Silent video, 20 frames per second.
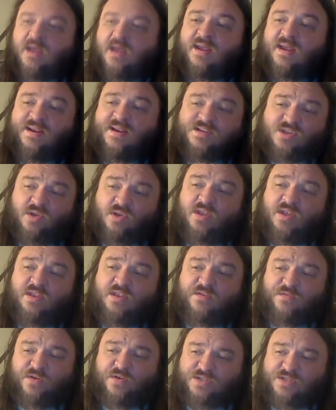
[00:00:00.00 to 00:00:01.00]
He's only in the
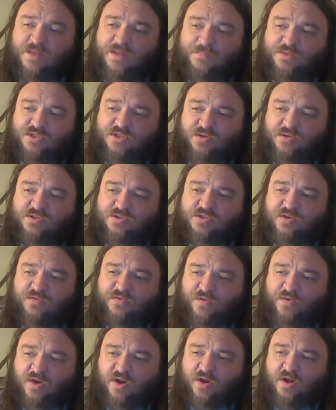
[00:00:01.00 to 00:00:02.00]
first episode so
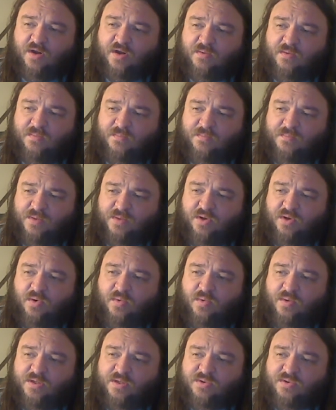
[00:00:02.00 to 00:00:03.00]
far, but you'll
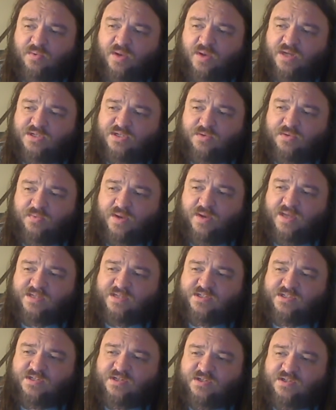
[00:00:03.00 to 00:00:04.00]
want to watch the
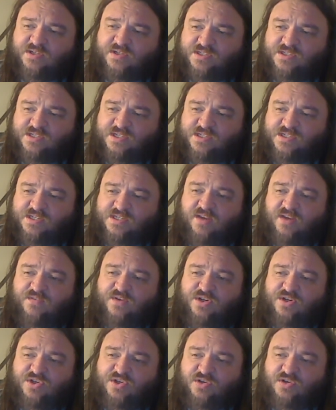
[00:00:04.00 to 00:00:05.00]
rest just to see if
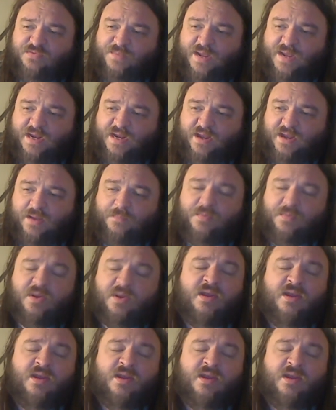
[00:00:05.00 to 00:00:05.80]
he shows back up.